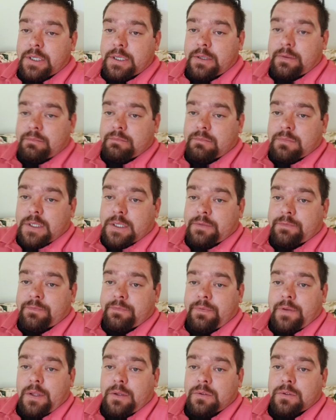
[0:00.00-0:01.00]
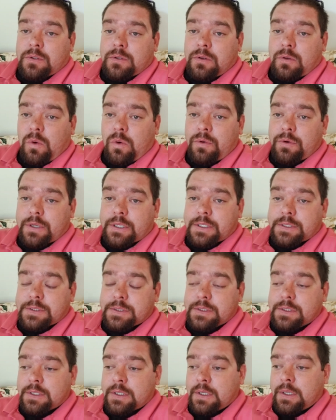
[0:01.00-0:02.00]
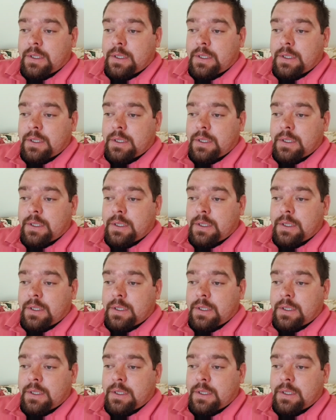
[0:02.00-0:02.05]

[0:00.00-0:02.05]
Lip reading: It felt glorious.